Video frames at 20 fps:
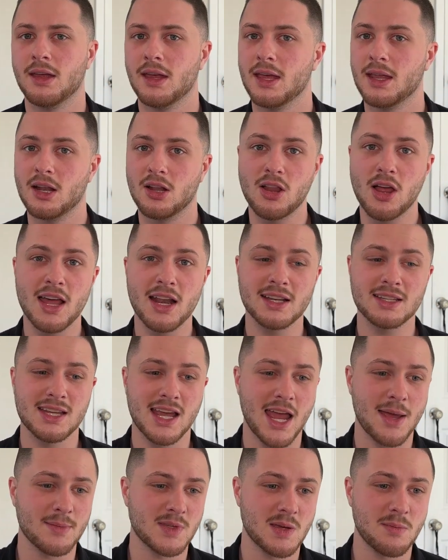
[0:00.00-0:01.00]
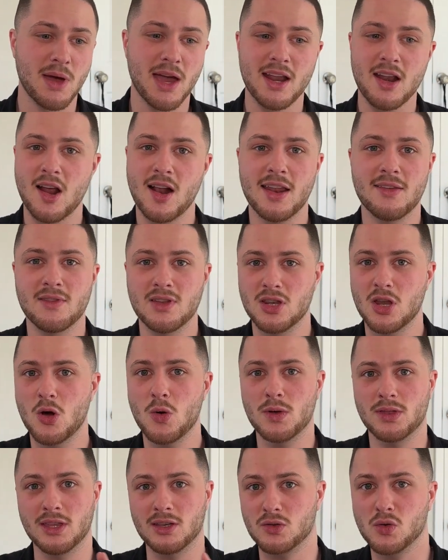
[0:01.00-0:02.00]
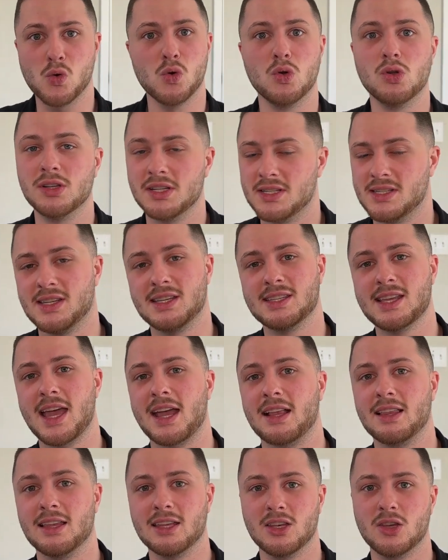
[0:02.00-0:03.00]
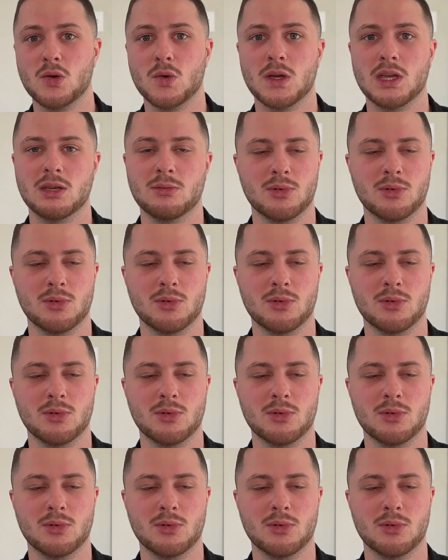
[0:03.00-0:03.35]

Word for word: And a lot of times they might not even know what the tool is exactly doing,